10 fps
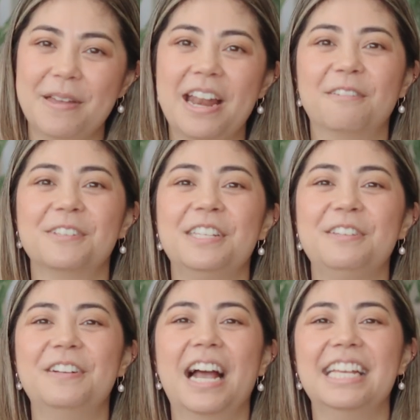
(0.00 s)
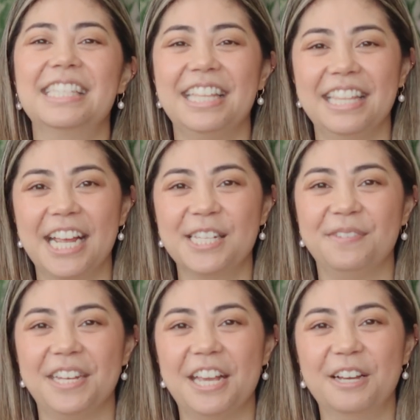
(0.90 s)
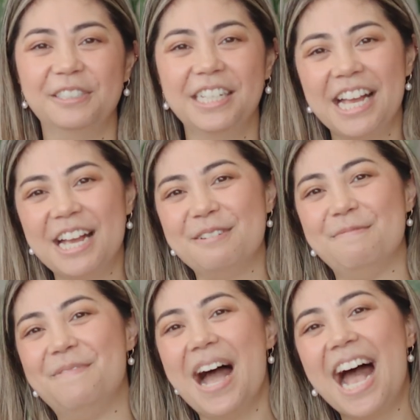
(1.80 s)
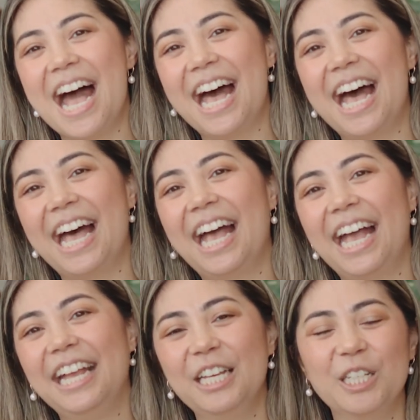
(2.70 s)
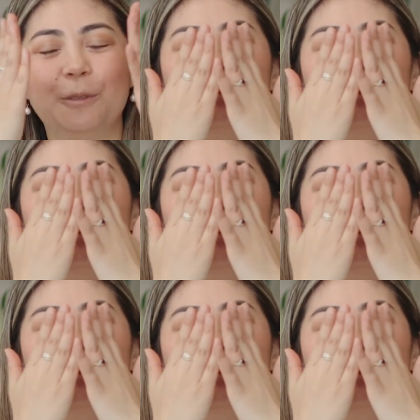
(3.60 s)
and I will see you guys in the next video. Bye!